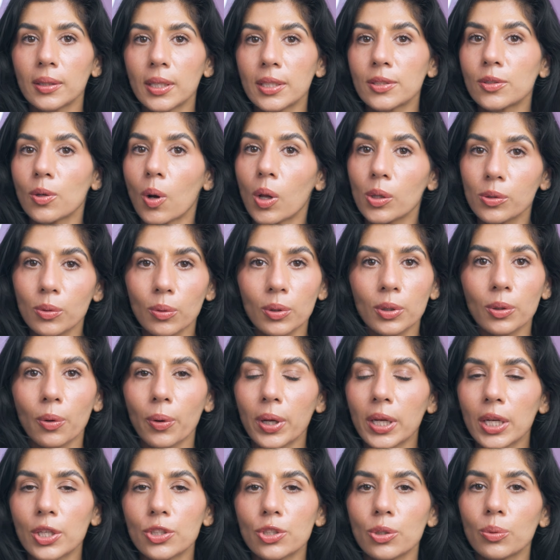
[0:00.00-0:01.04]
There's also a
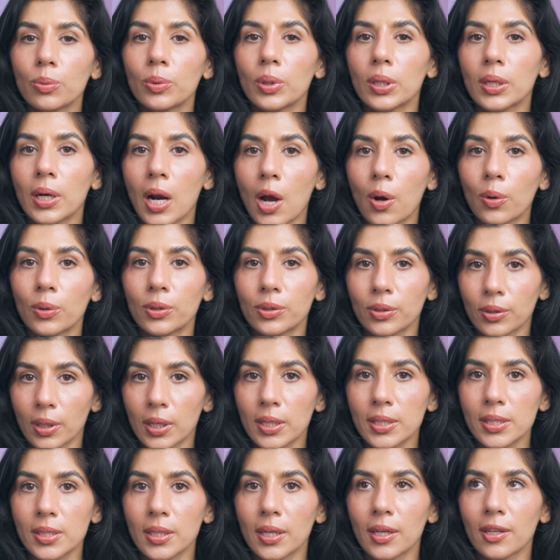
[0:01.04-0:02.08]
growing issue around
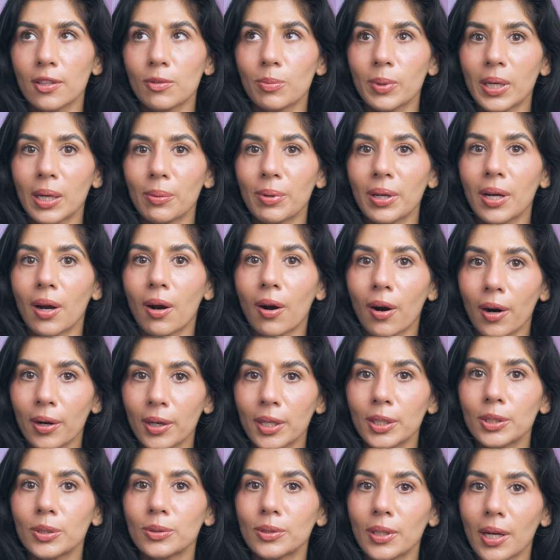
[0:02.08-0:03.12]
trust. It is becoming
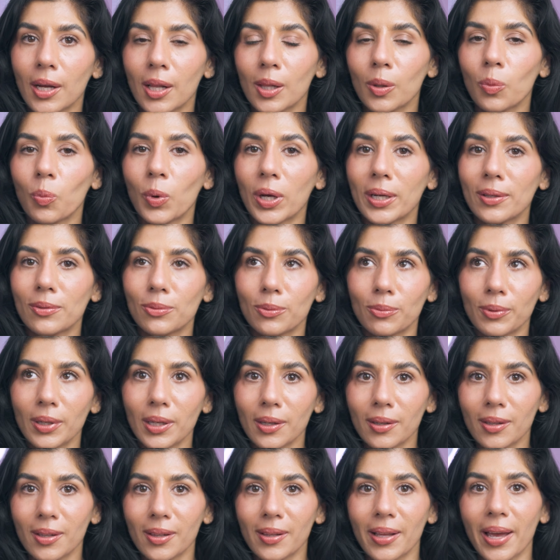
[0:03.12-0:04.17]
harder to tell what is
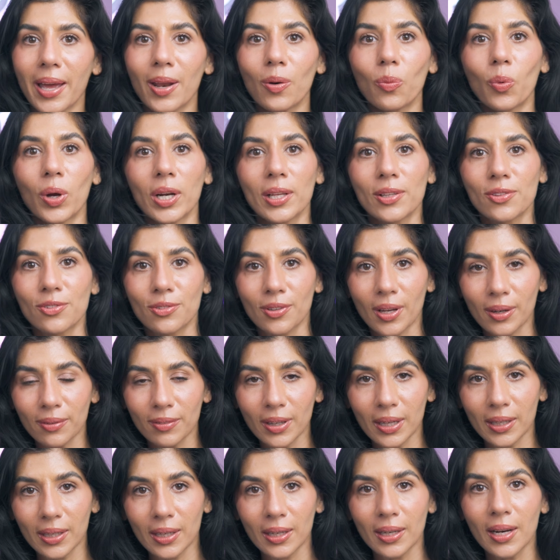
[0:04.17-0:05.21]
real and what is
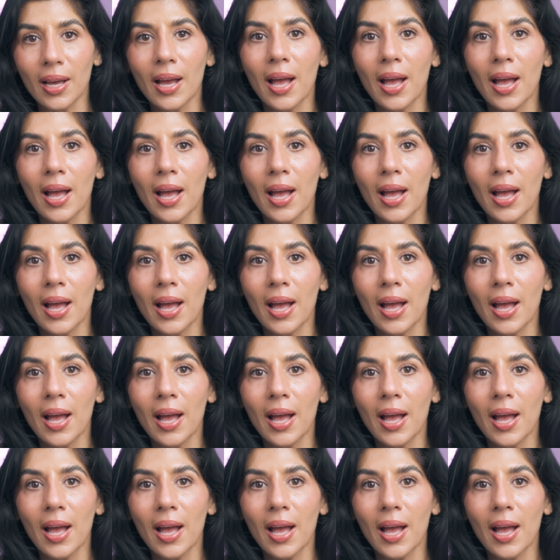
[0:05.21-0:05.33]
generated.